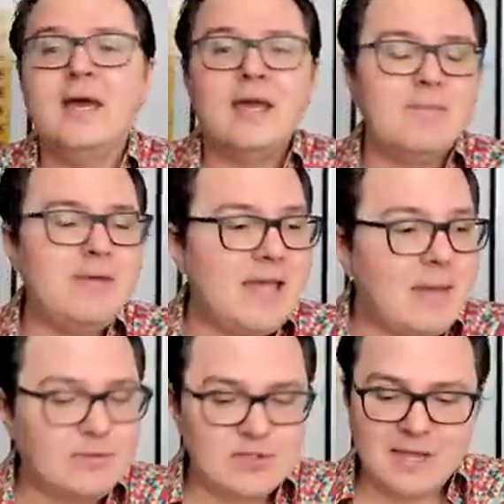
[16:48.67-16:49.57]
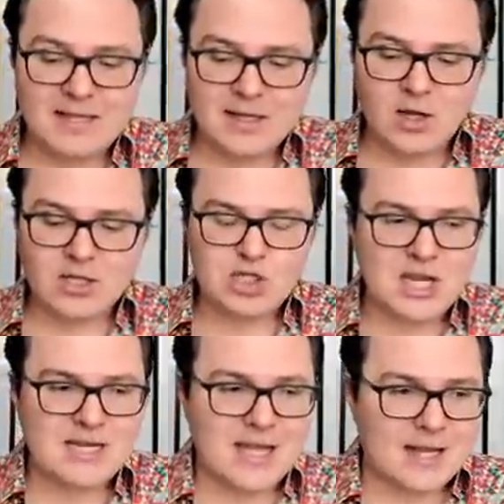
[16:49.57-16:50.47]
And being able to make that
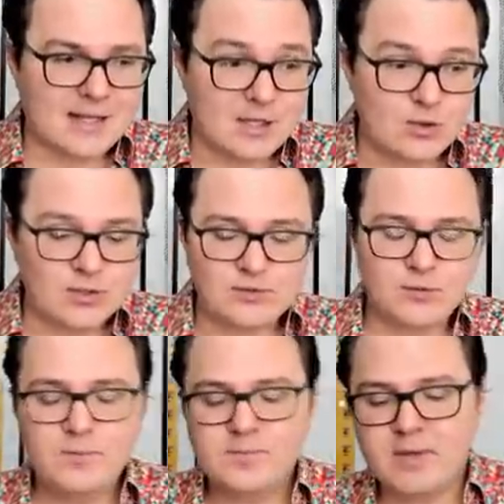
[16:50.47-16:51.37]
on-chain data useful,